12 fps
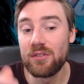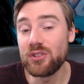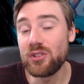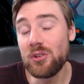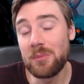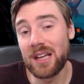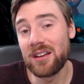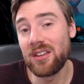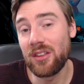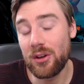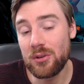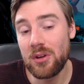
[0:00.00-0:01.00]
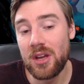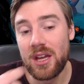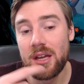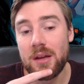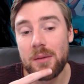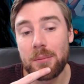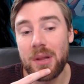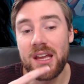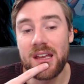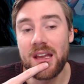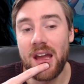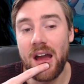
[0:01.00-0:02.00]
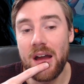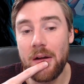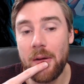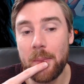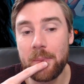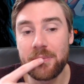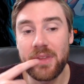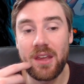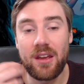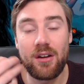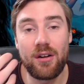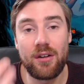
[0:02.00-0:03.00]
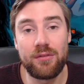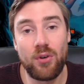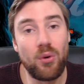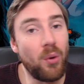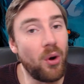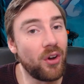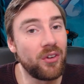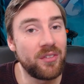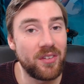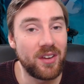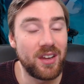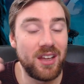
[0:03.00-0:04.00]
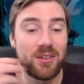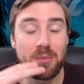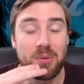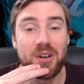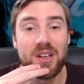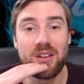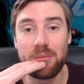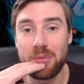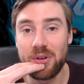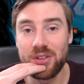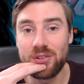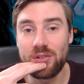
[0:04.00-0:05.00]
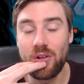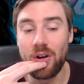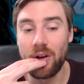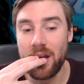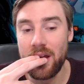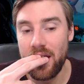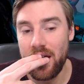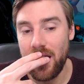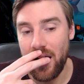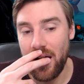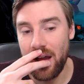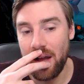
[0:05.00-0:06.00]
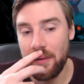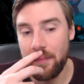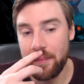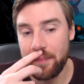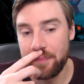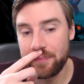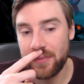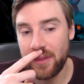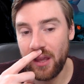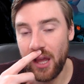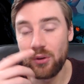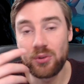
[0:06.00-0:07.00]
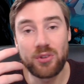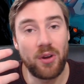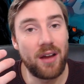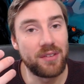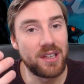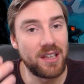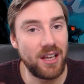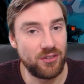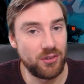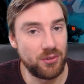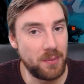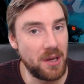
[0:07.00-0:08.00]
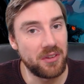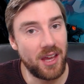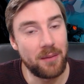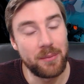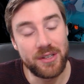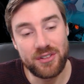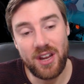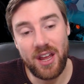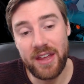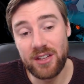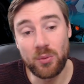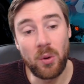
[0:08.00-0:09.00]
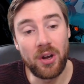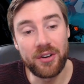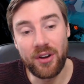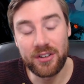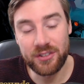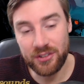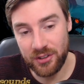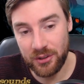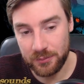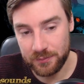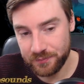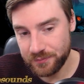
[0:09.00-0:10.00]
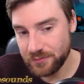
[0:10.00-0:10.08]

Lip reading: For 2 mana though, playing a 4/1 is pretty strong, and also having the extra spell damage is quite nice too.